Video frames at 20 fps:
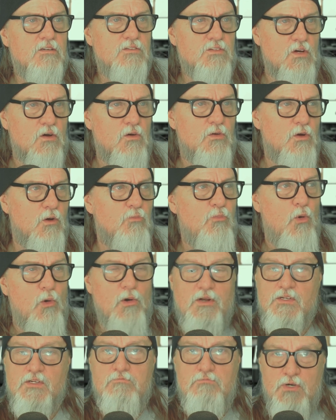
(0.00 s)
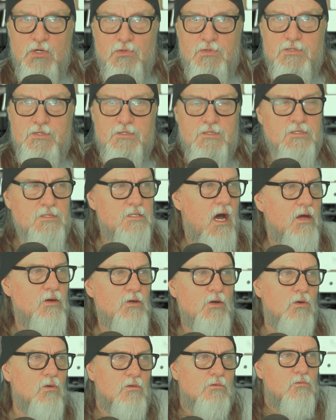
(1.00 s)
So your point is moot. I
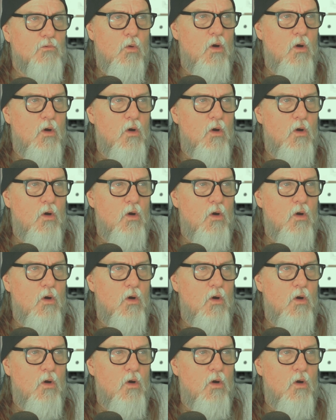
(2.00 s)
don't